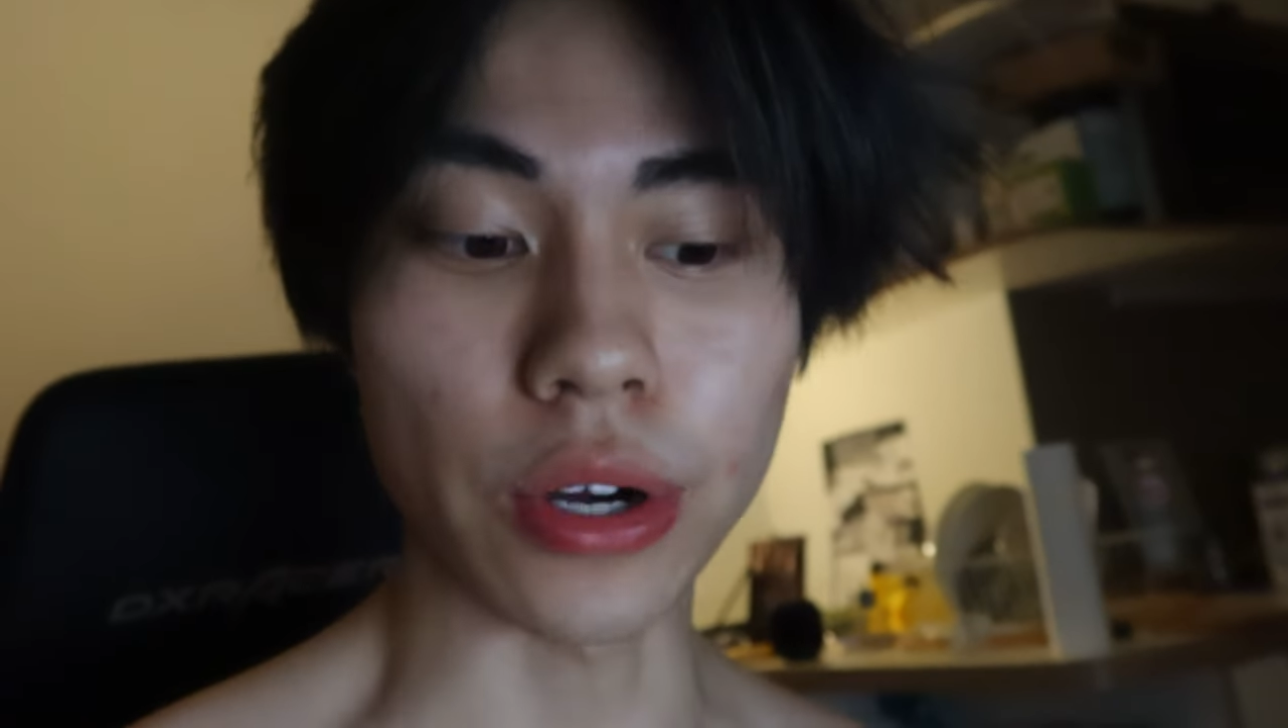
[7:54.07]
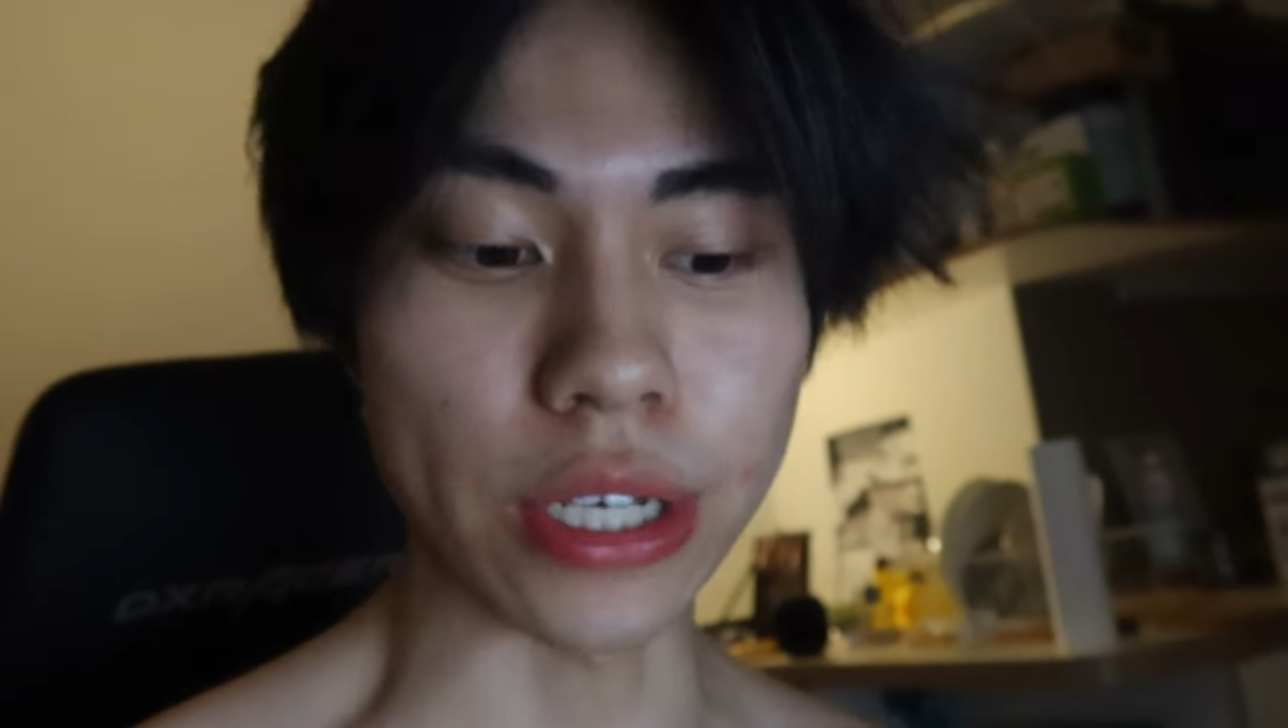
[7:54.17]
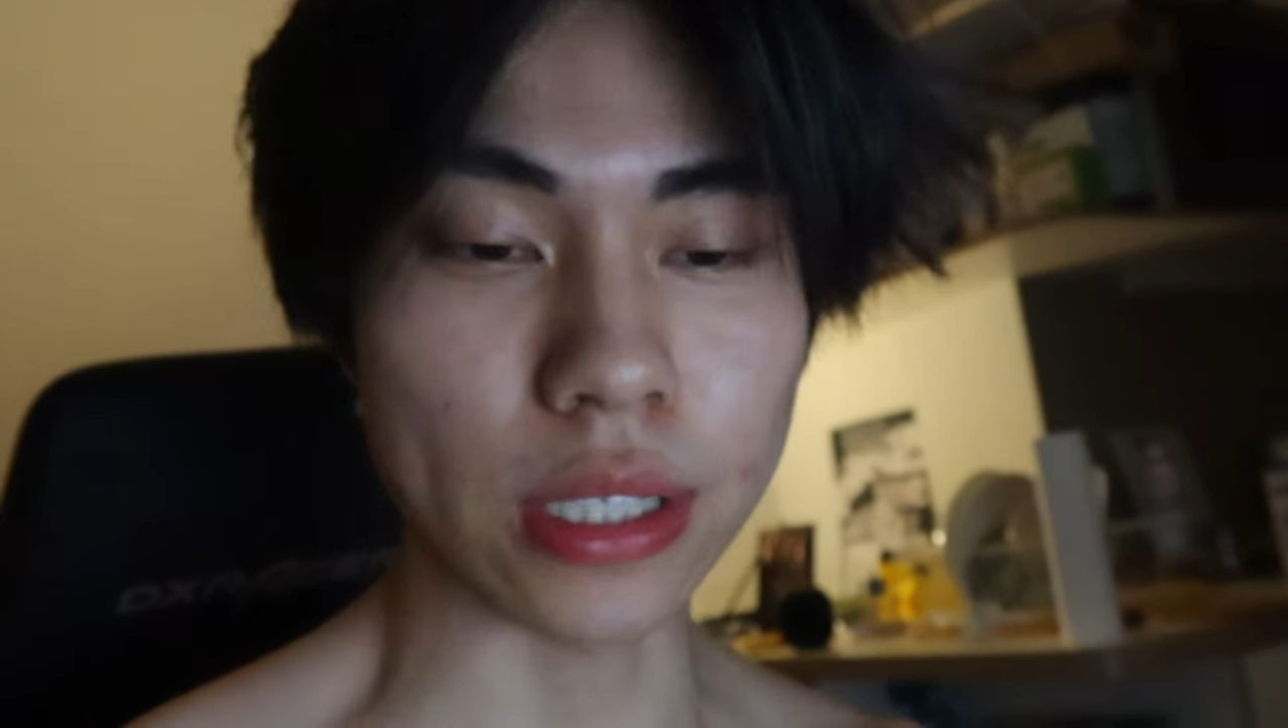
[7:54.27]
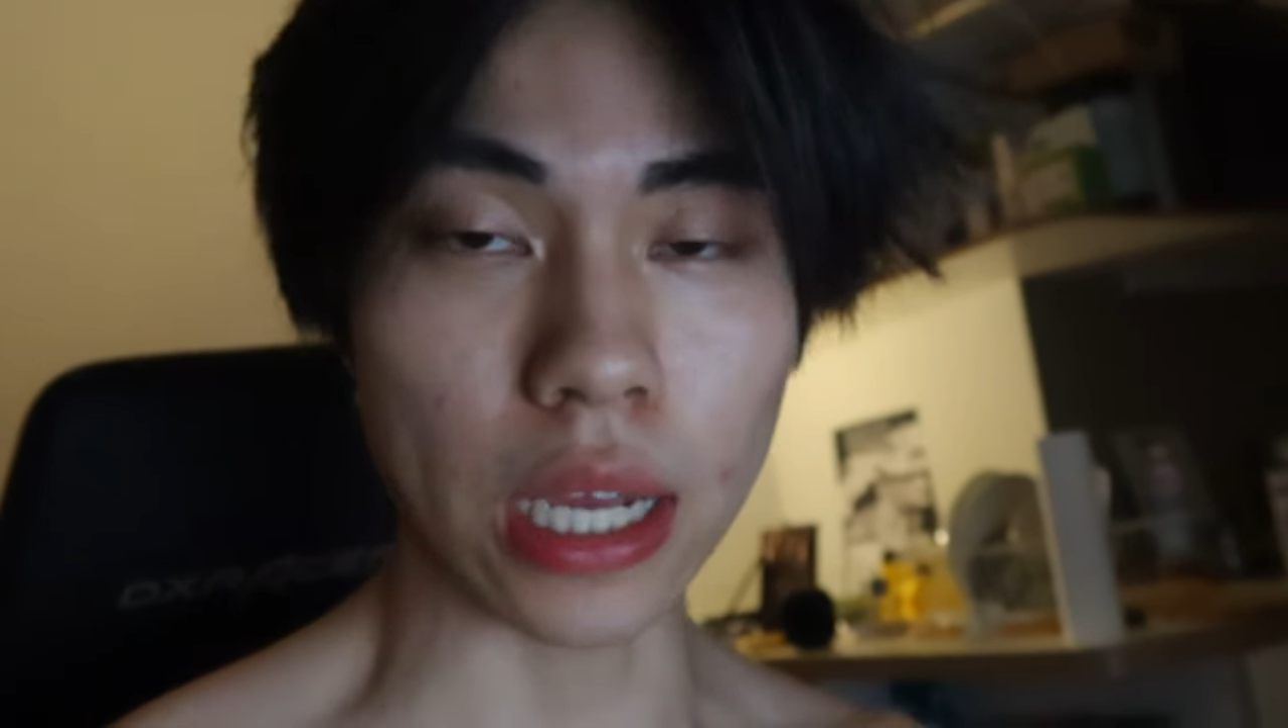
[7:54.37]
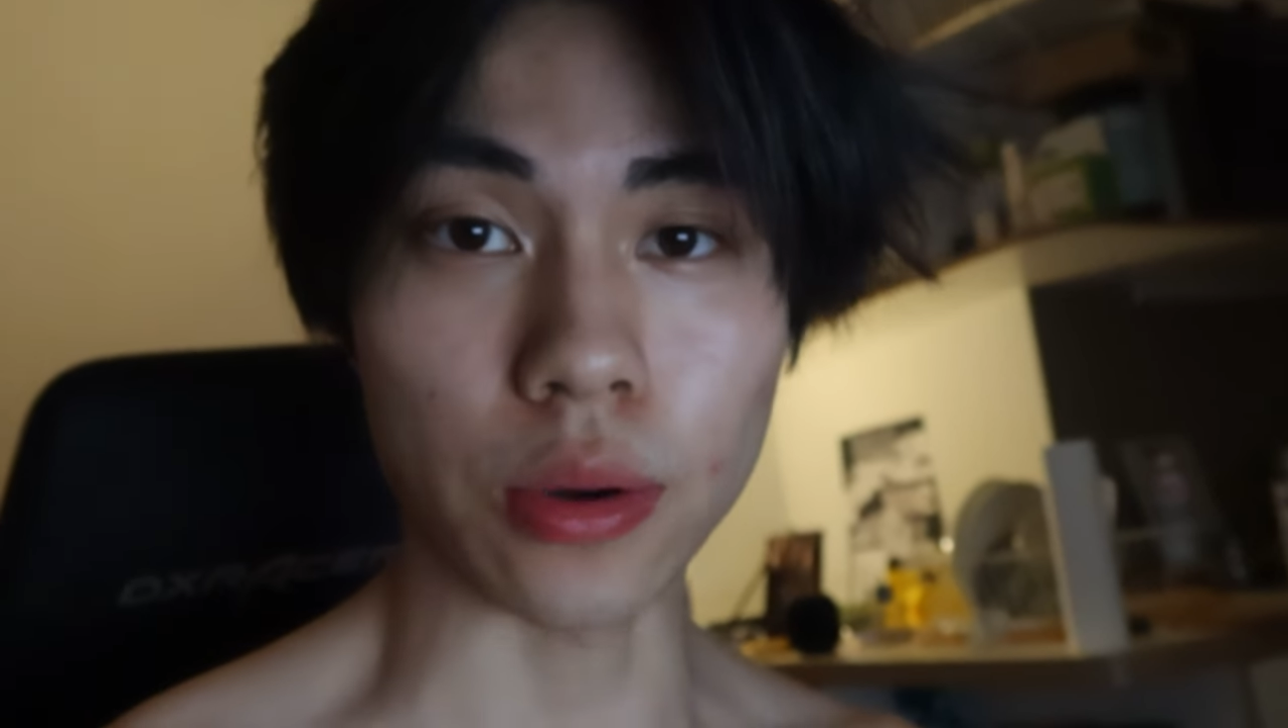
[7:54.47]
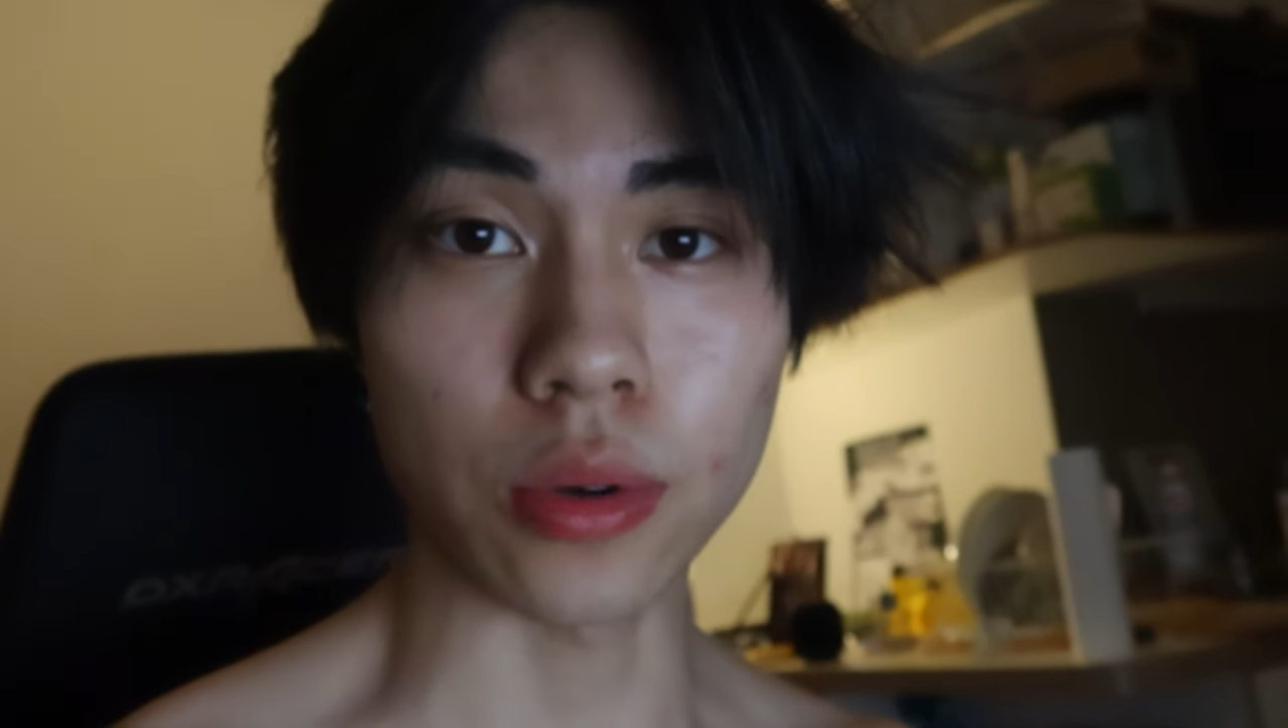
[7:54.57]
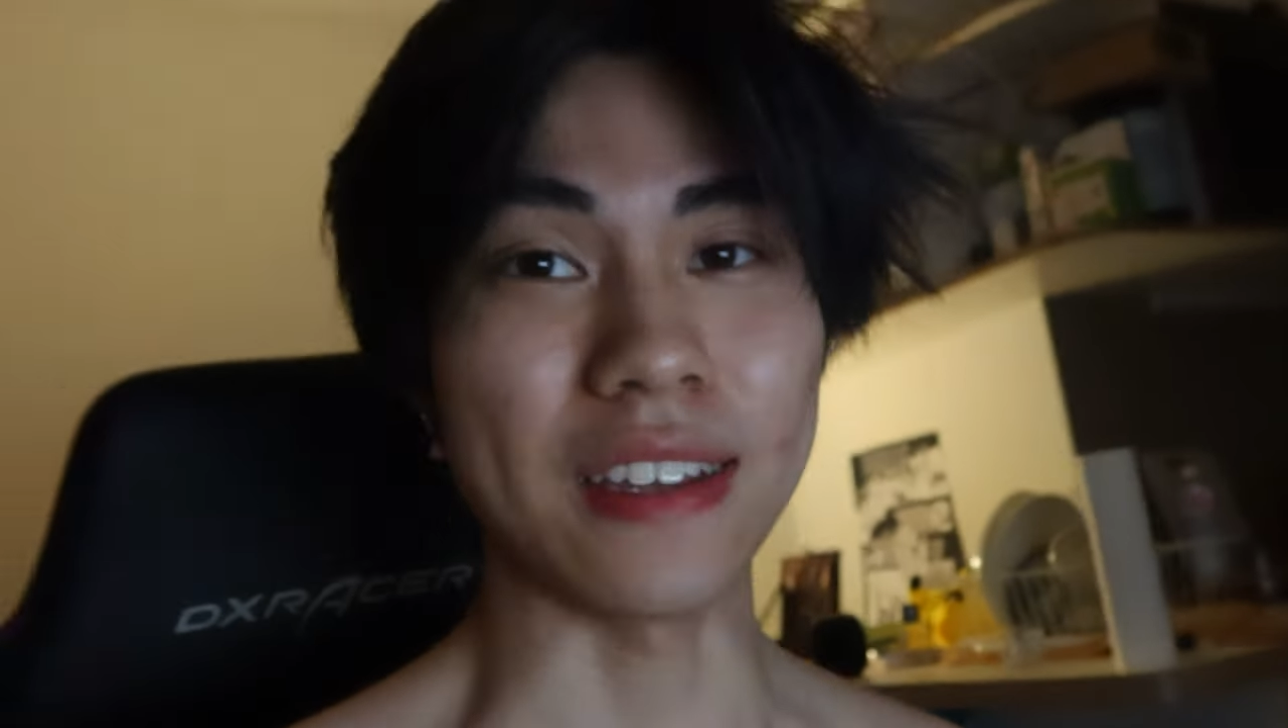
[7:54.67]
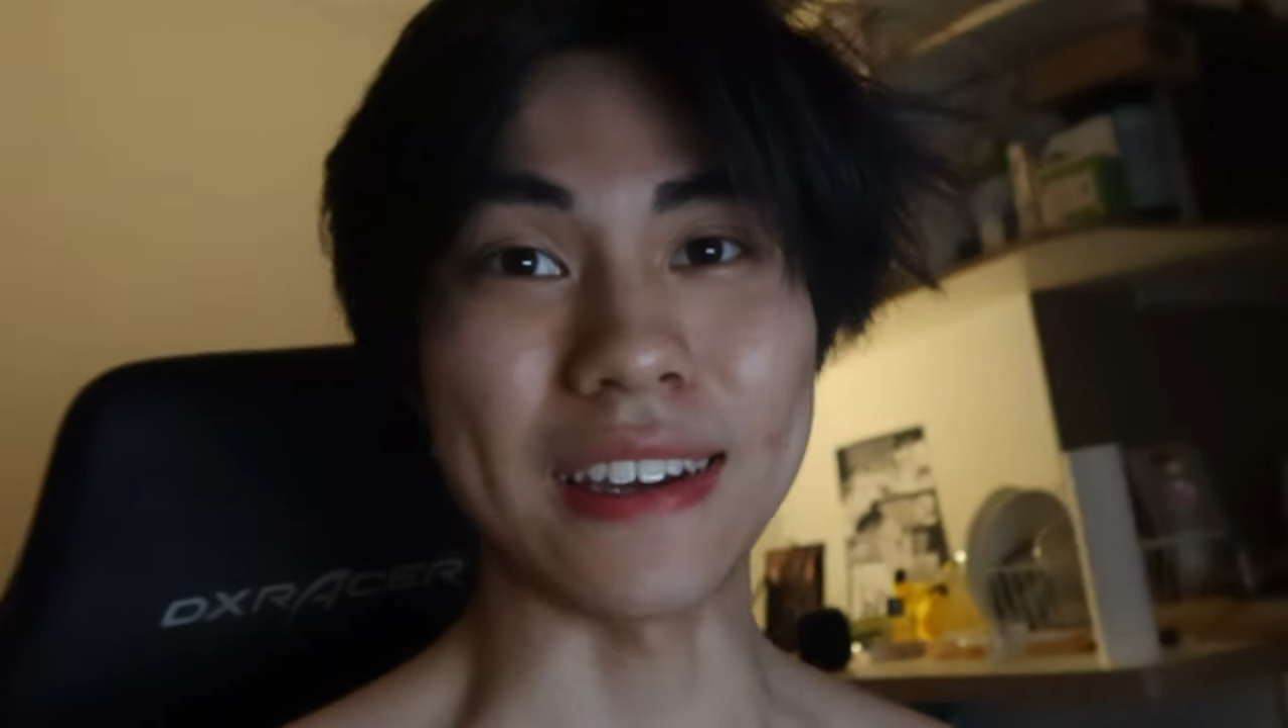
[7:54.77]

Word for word: right now.